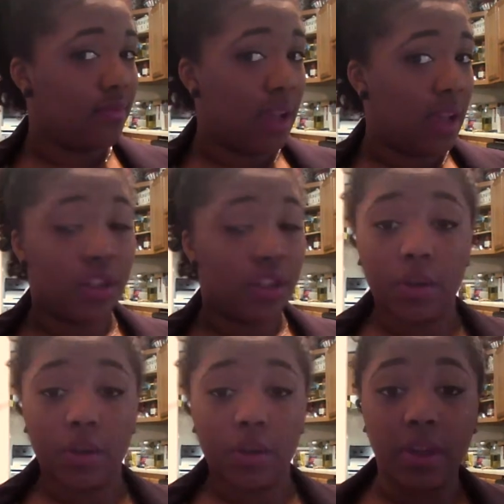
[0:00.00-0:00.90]
I want to do
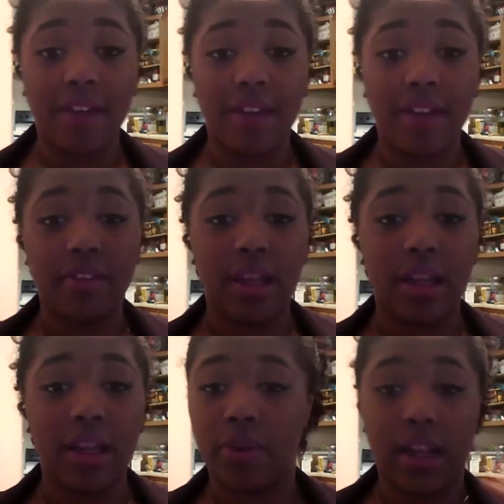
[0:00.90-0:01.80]
a quick after the day
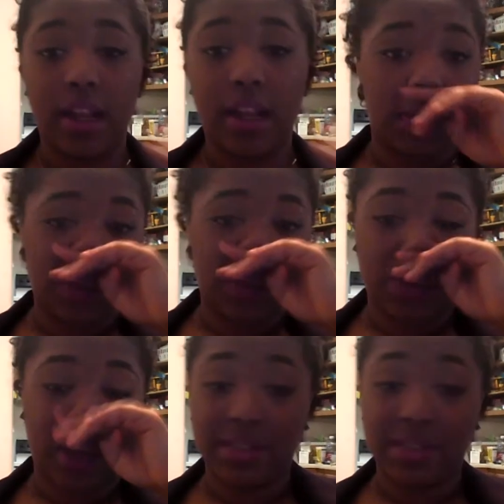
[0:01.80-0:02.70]
before I head out to
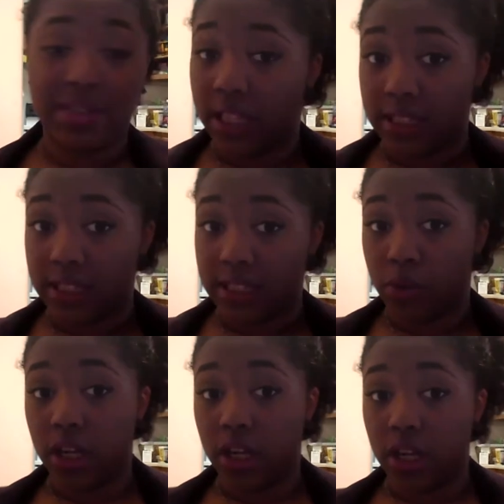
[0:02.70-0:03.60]
school. I was late this
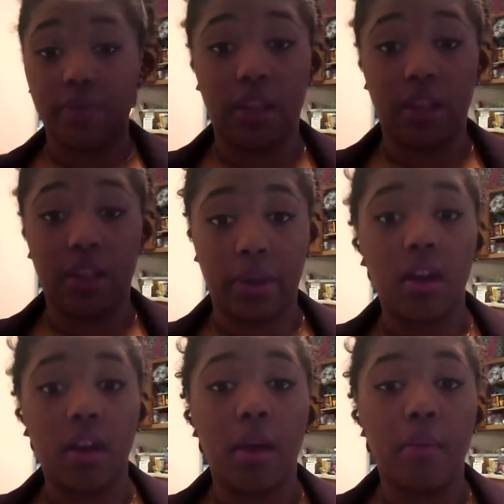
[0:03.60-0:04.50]
morning. I didn't feel like
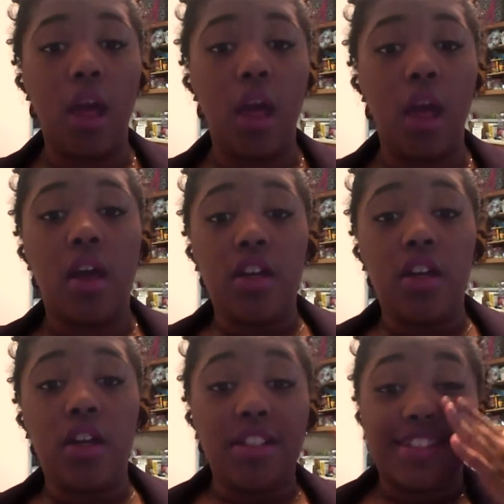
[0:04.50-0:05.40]
waking up.
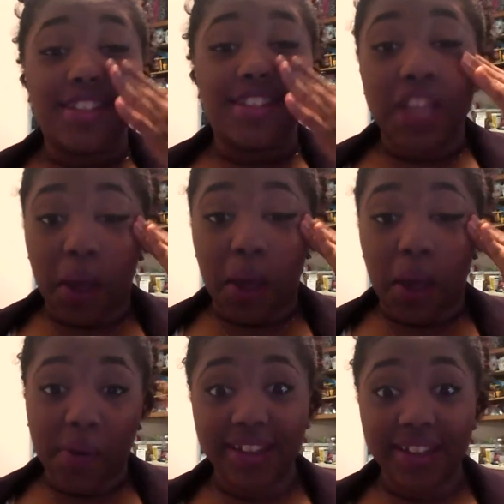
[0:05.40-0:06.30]

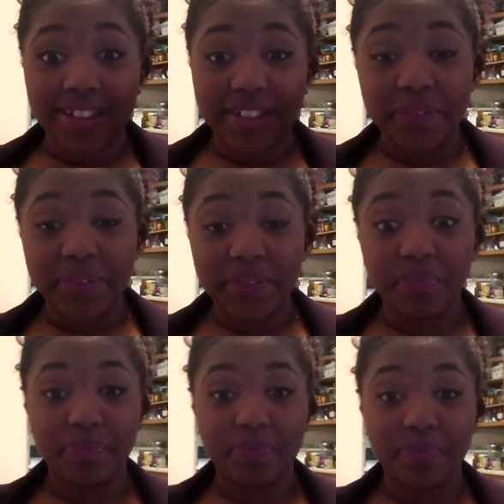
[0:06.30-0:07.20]
So,
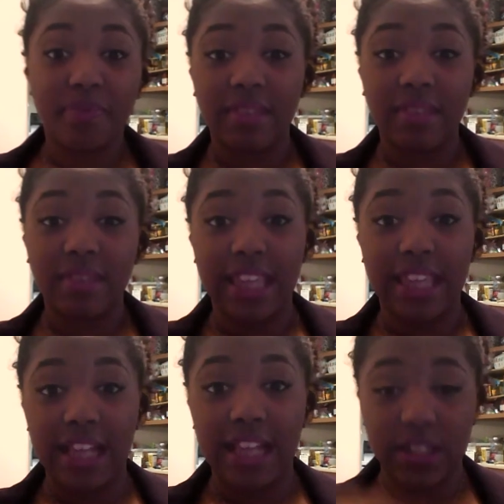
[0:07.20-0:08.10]
yeah.
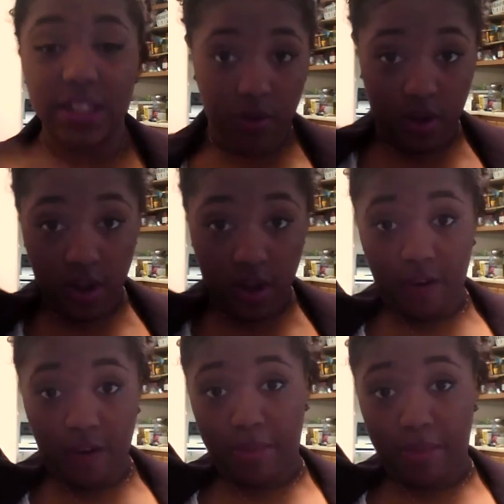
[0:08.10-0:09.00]
So,
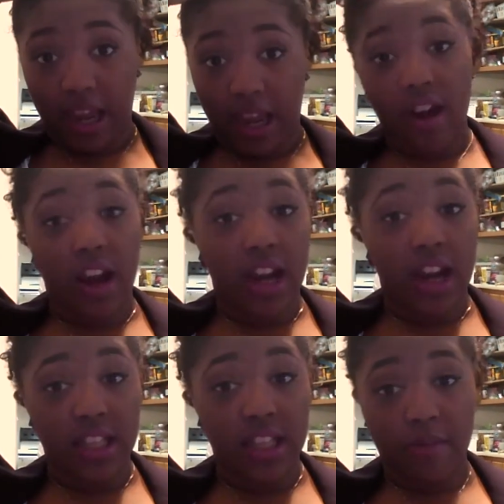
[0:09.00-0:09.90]
for my hair, I
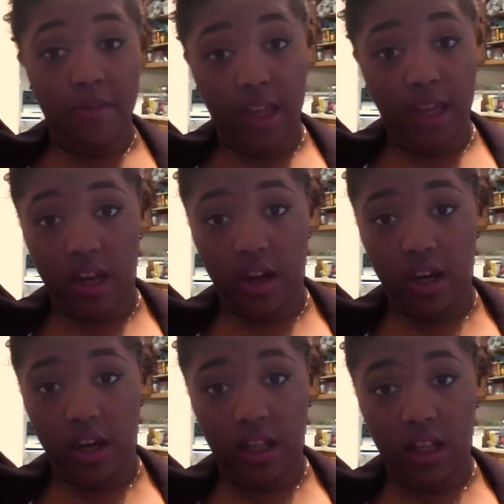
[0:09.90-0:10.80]
just have my hair
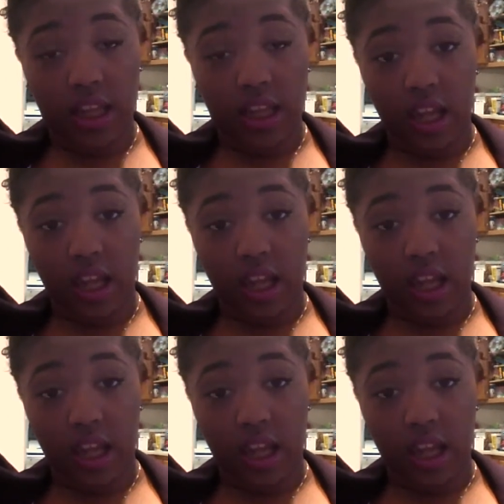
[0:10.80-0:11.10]
in like